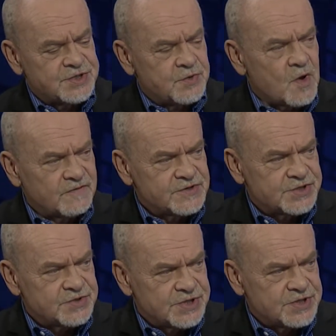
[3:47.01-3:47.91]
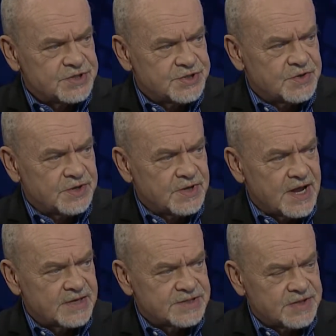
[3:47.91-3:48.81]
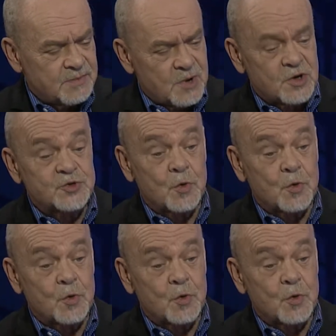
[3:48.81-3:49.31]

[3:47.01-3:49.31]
two officers in the shooting the guy outside the bar,